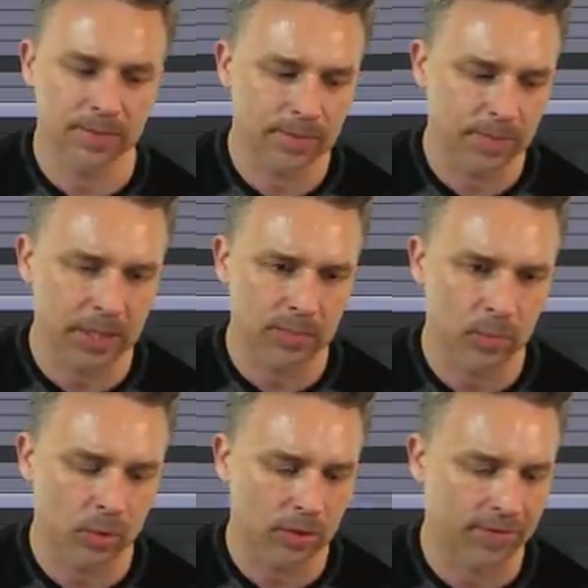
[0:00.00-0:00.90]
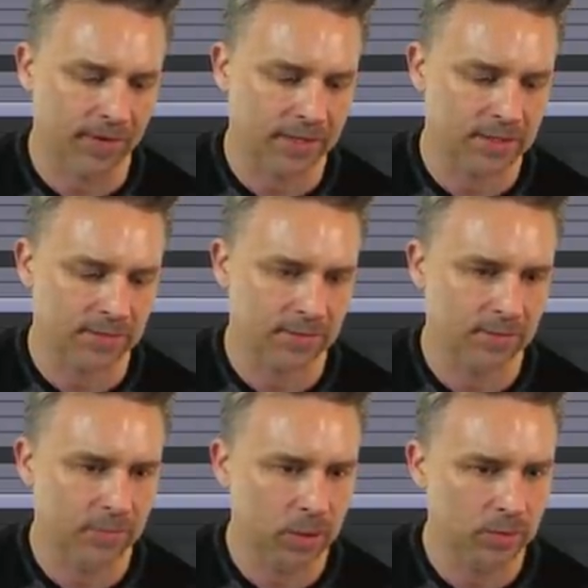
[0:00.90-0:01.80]
be more effective.
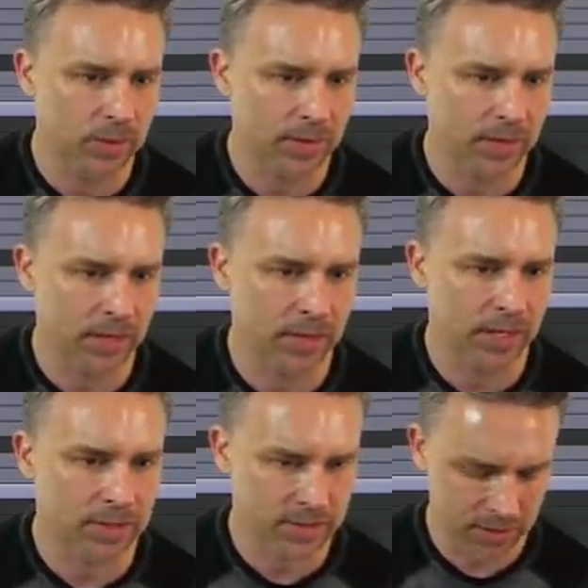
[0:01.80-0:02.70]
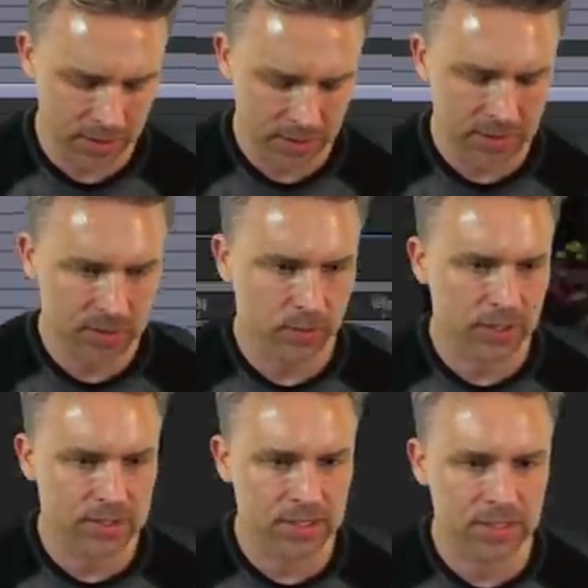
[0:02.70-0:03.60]
Boom, there it is. So we can
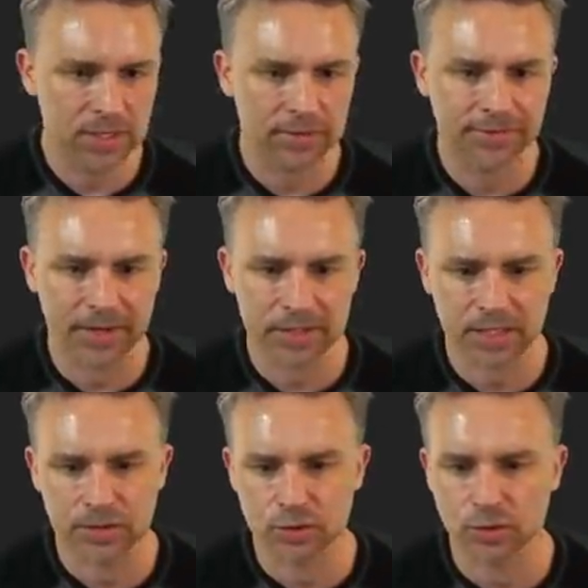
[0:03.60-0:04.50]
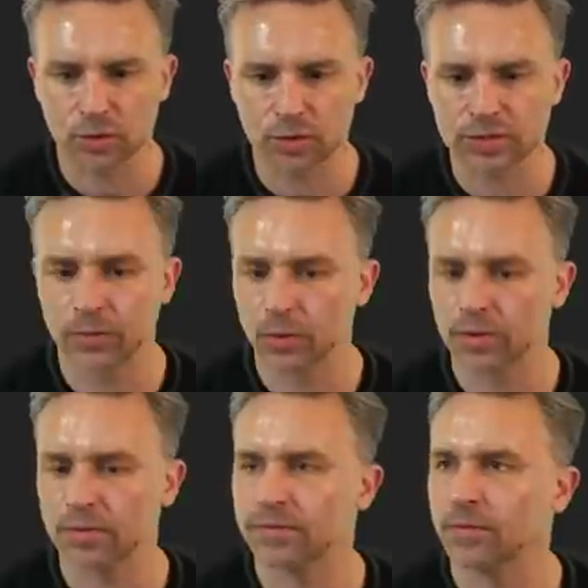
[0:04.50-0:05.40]
see the effect controls for
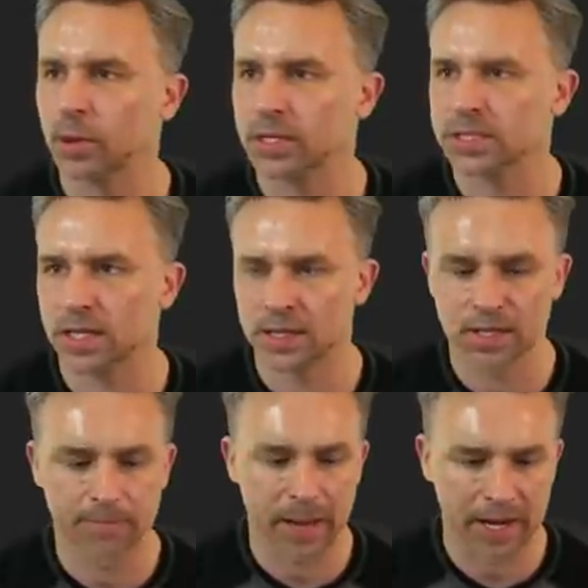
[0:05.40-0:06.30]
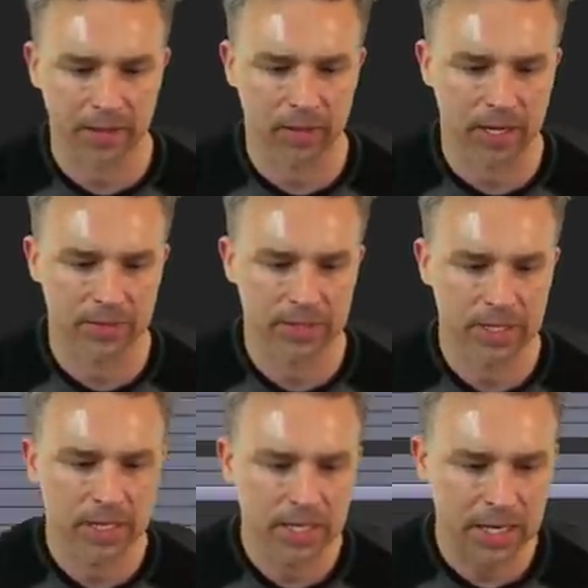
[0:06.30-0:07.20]
the forest in the background.
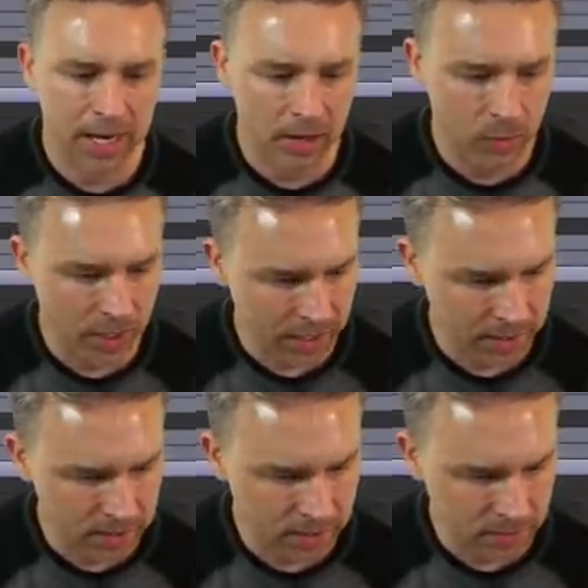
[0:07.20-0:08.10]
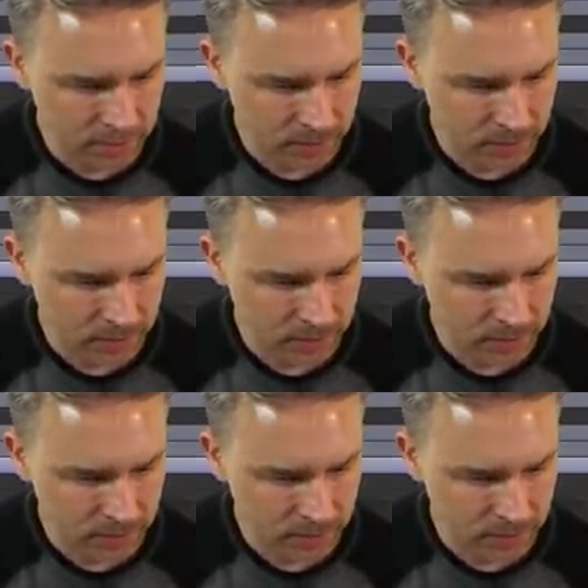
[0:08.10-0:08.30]
Now what I can do